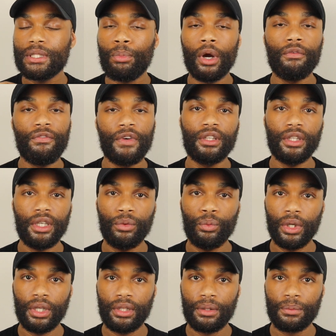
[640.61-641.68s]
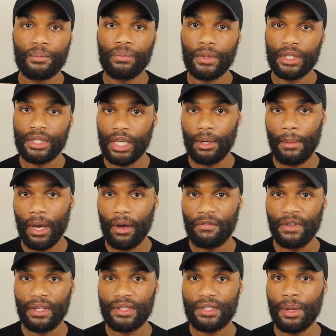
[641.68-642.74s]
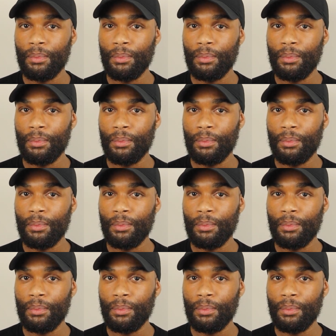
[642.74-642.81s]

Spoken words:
perfectly with denim outfits.